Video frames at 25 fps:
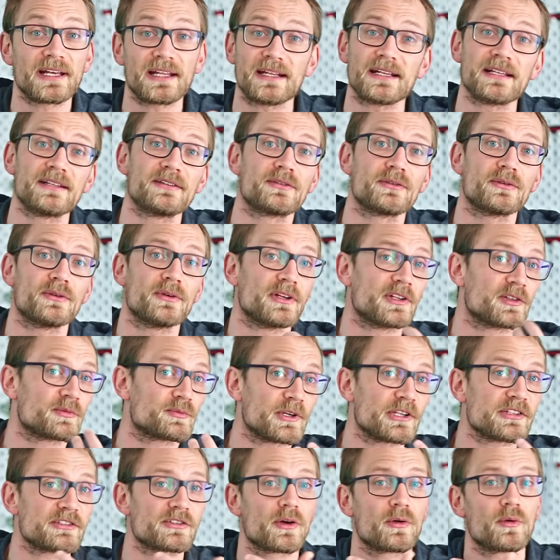getting into
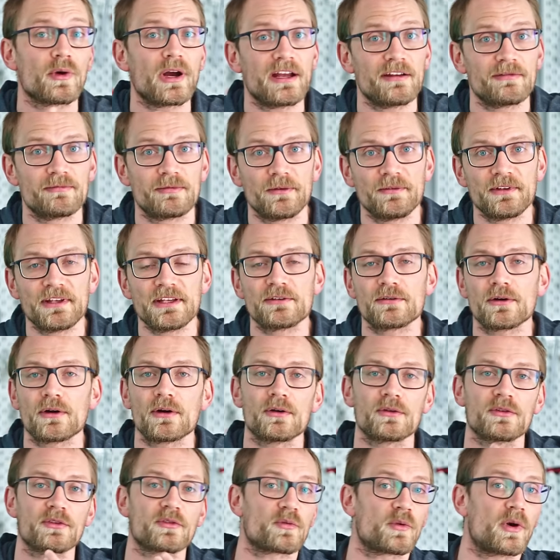espresso, FPV
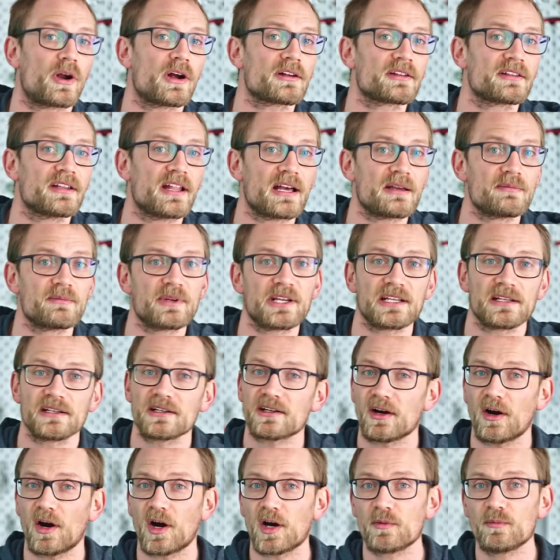drones, rock climbing,
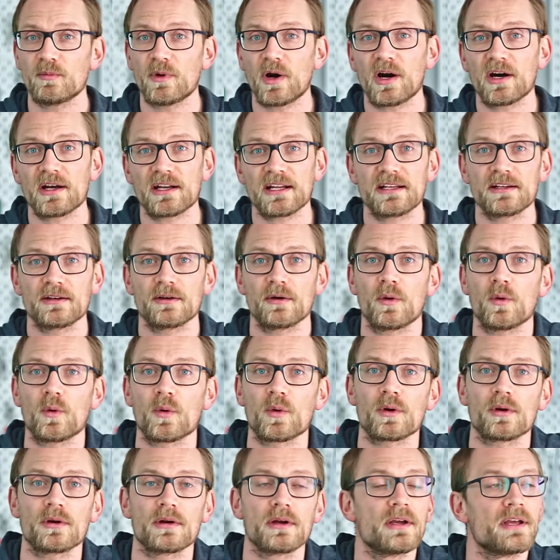car modding,
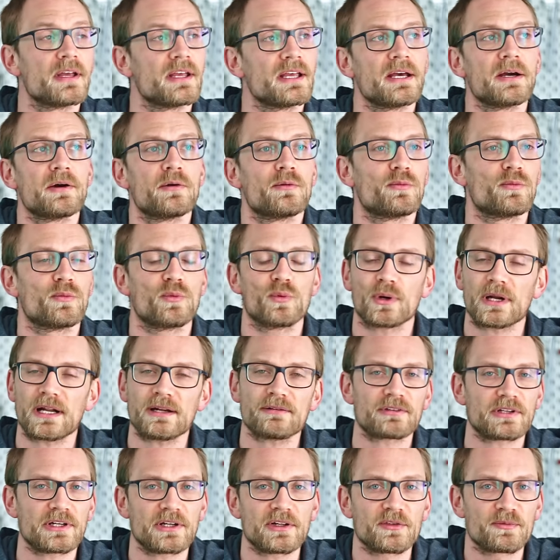or
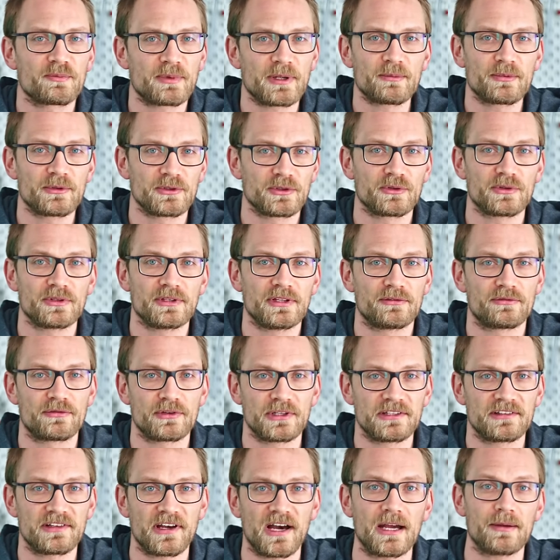whatever else people do in their
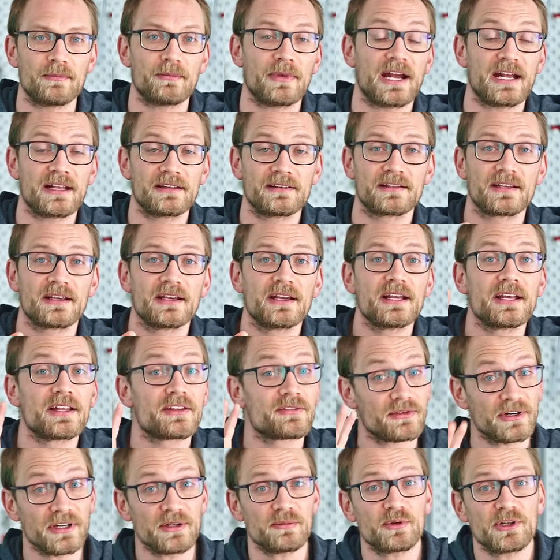free time. And
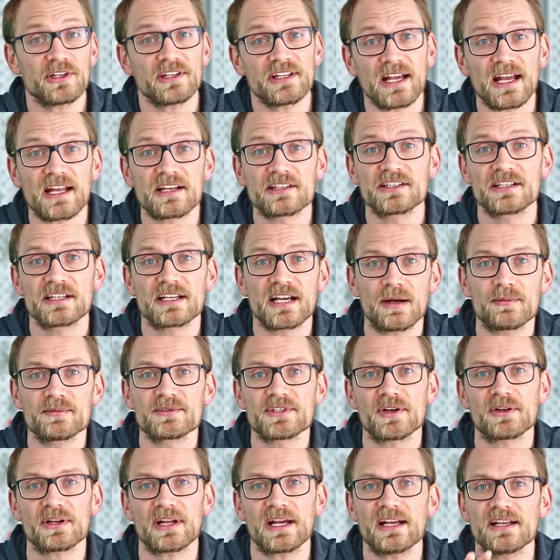3D printing actually
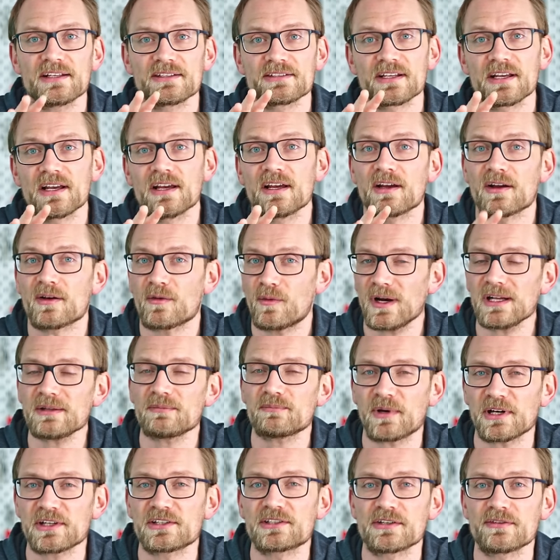comes out as
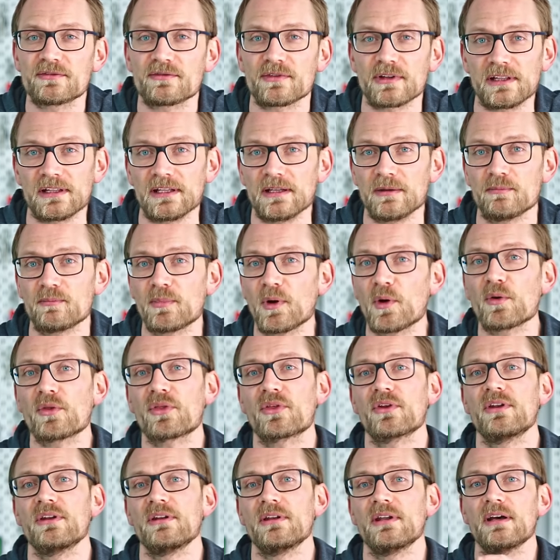quite budget friendly,
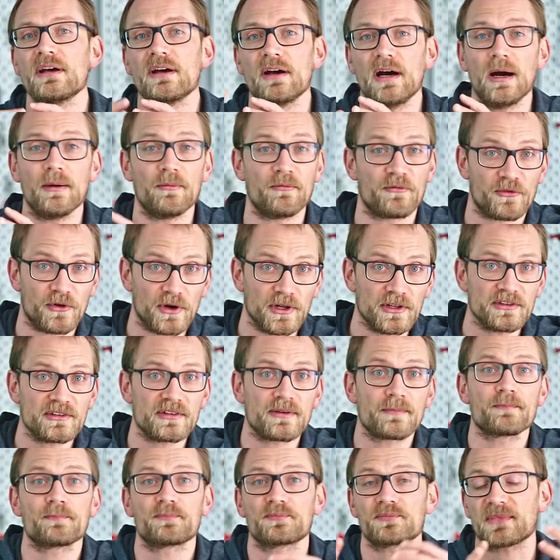both in
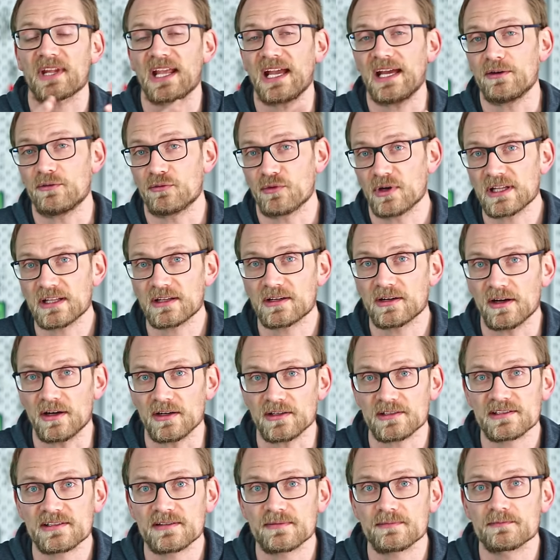upfront and running
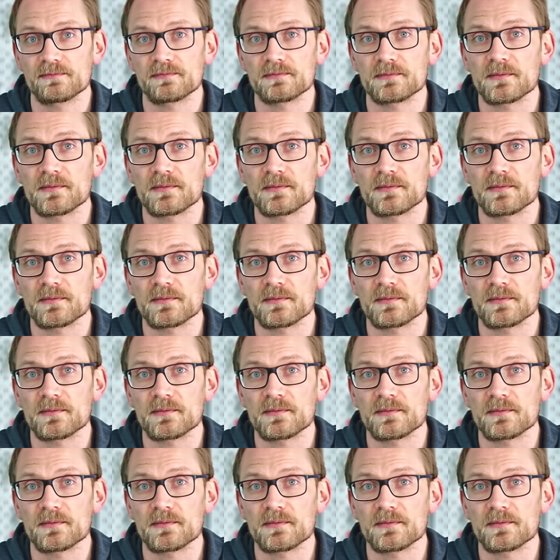costs.